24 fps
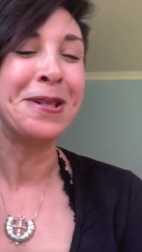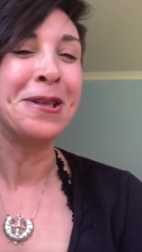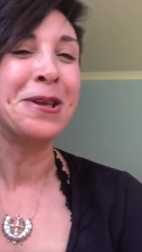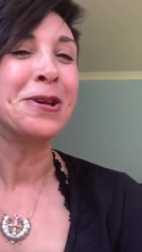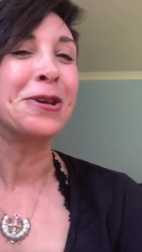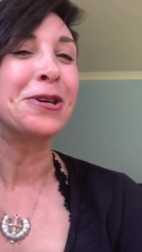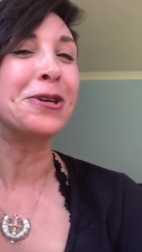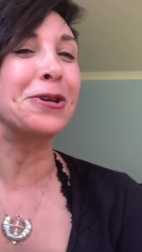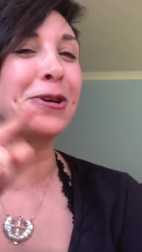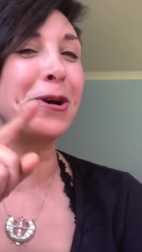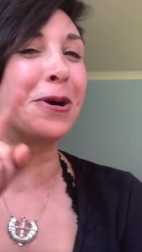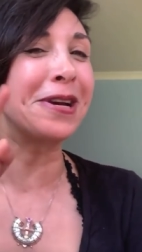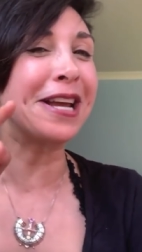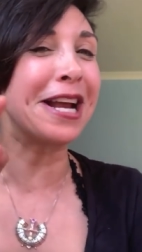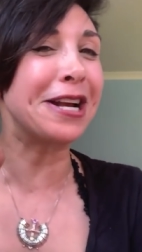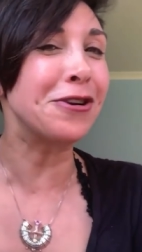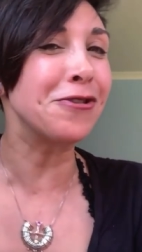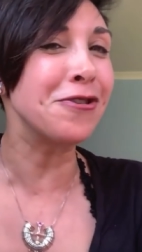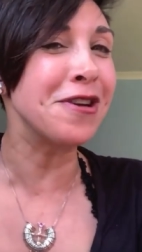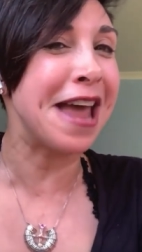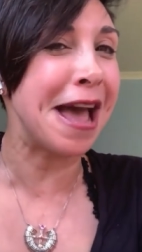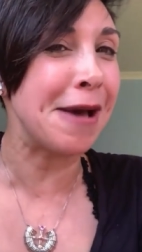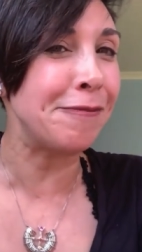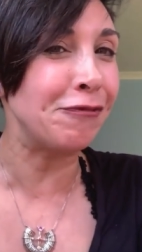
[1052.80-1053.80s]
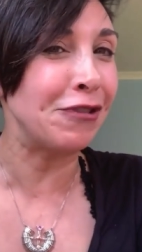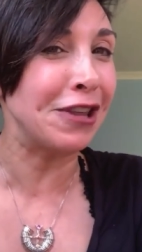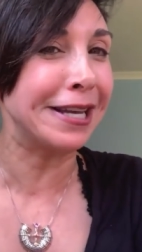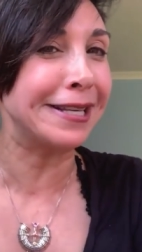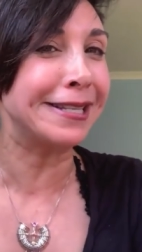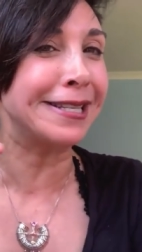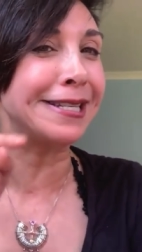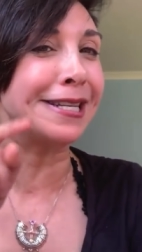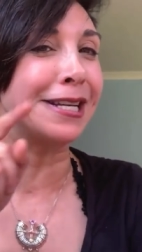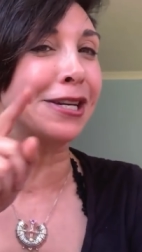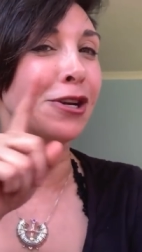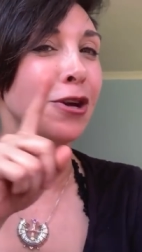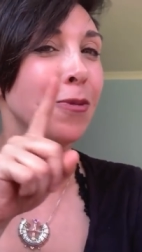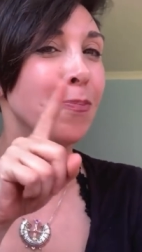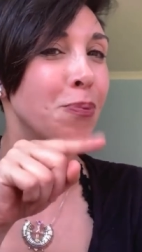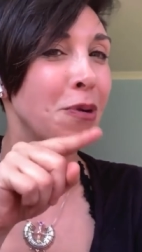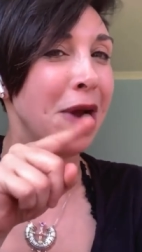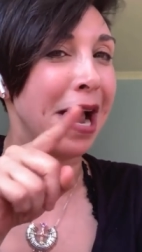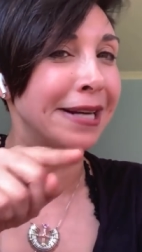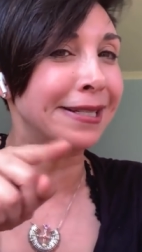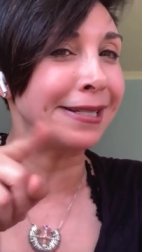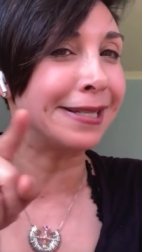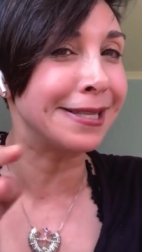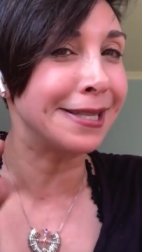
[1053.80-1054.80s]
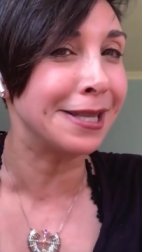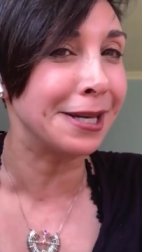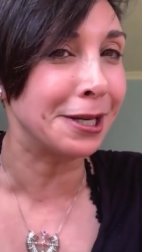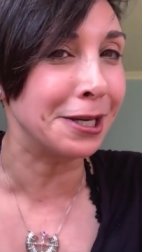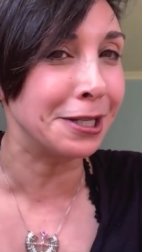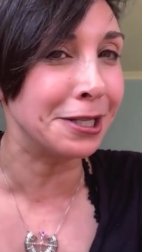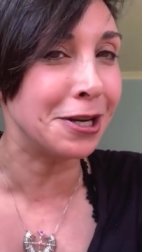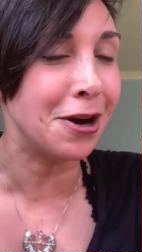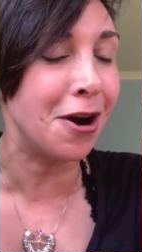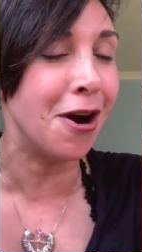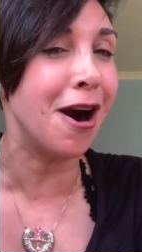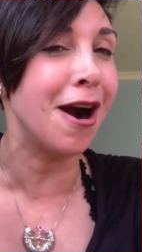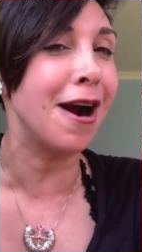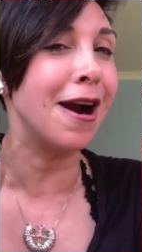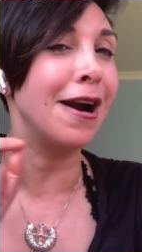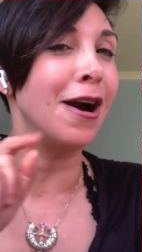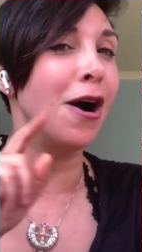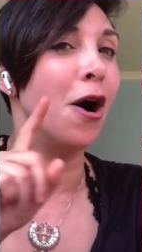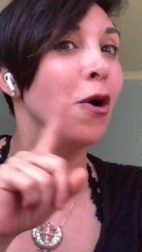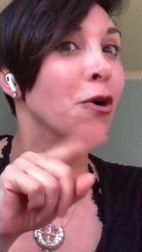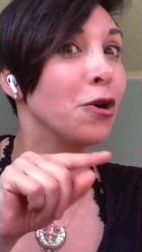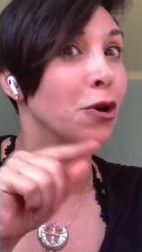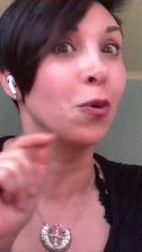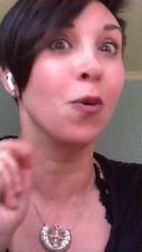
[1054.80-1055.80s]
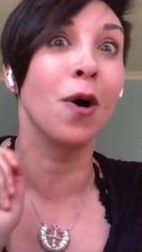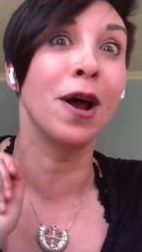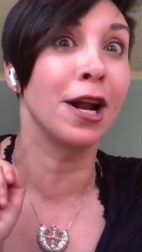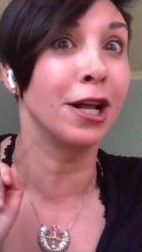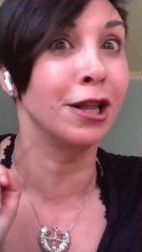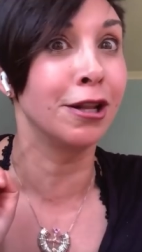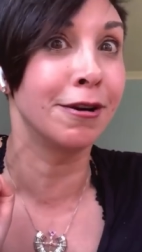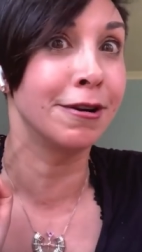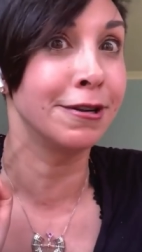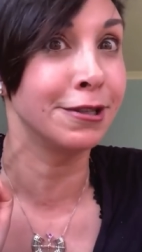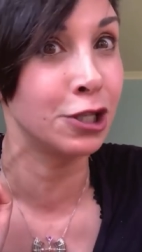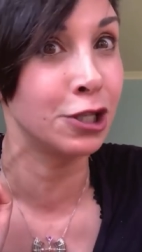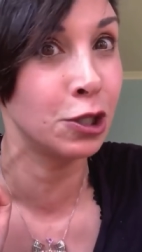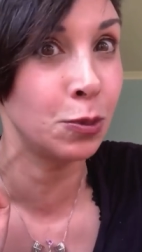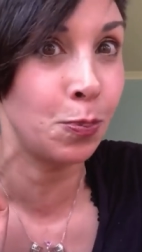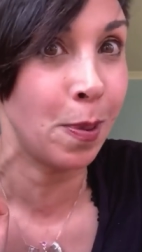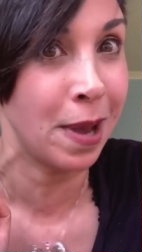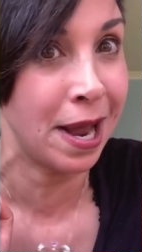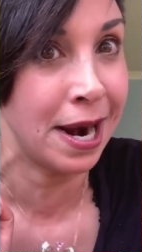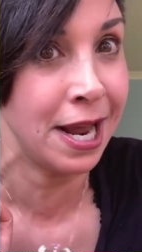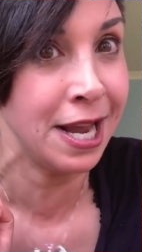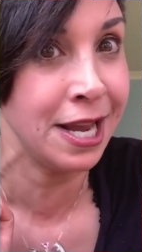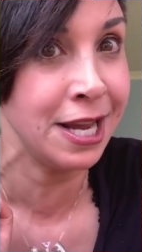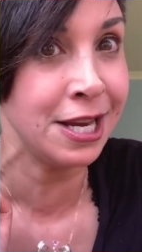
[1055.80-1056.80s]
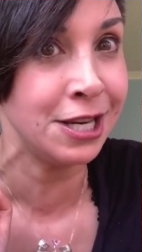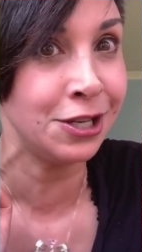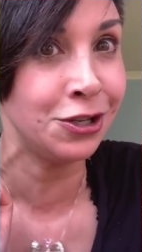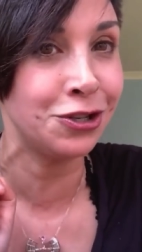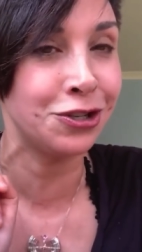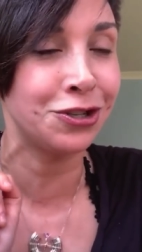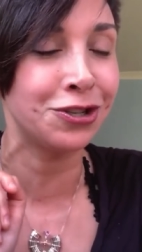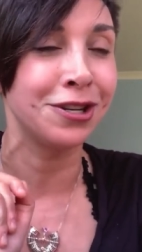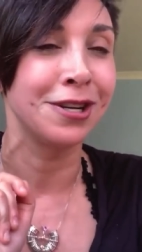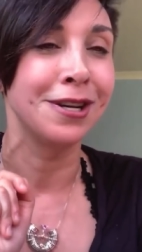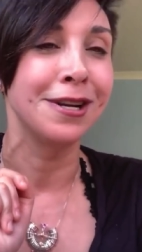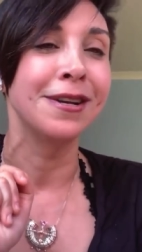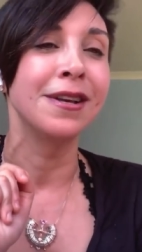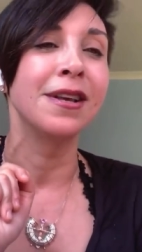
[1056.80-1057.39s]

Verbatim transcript: you don't get your Netflix till you practice the guitar. Oh, you want to learn Spanish?